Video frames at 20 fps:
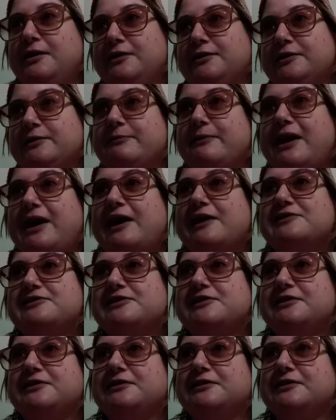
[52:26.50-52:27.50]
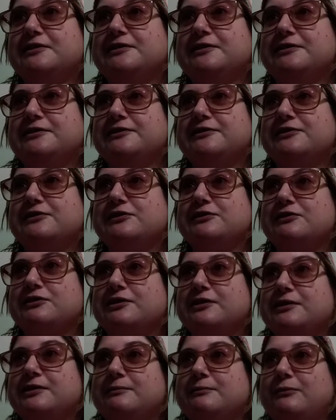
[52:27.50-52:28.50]
The masculine is
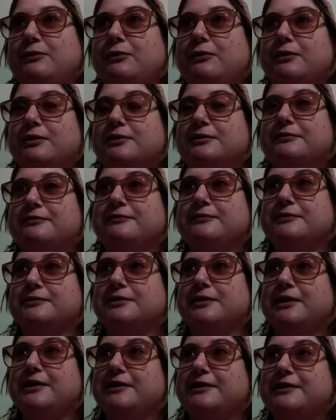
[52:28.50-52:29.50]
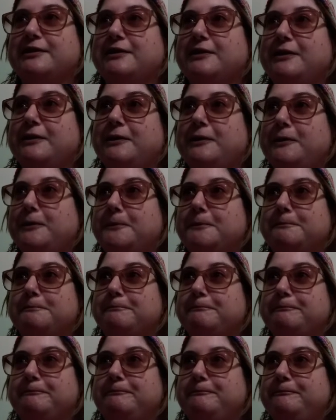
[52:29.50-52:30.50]
looking more for like,
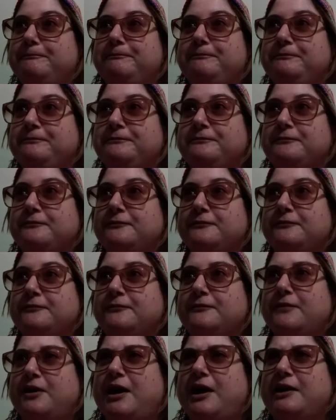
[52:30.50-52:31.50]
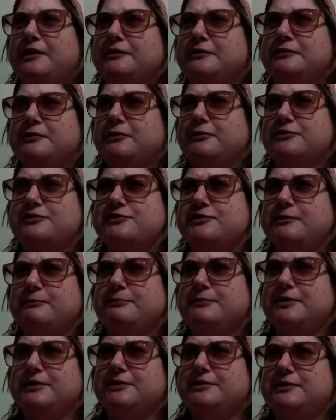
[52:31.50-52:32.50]
I don't know,
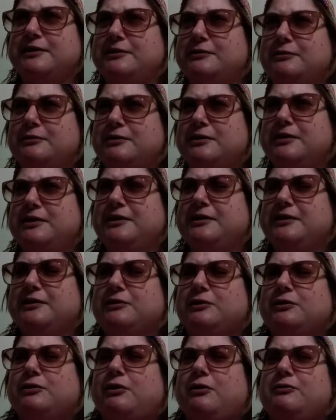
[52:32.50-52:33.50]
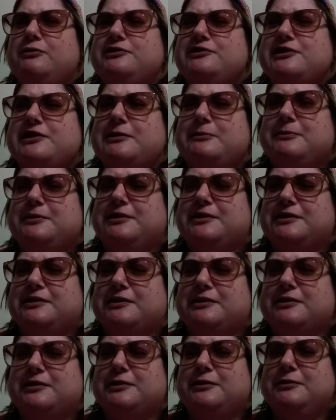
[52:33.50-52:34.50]
something that'll enclose him in a
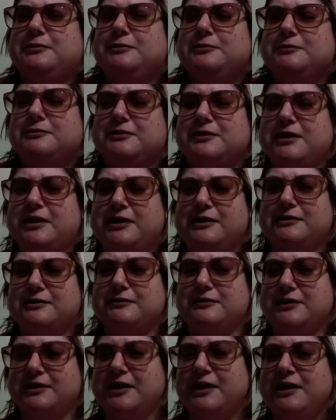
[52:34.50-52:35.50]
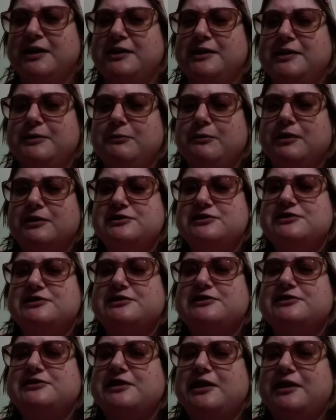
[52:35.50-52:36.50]
cocoon, kind of like. He wants to
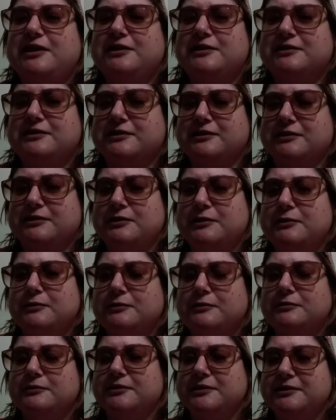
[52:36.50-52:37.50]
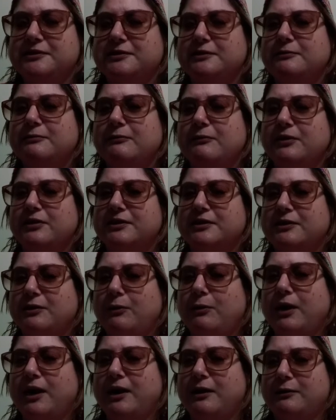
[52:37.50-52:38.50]
stay in a cocoon. He doesn't want to
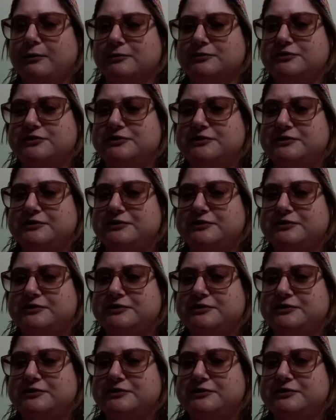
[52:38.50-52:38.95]
go out.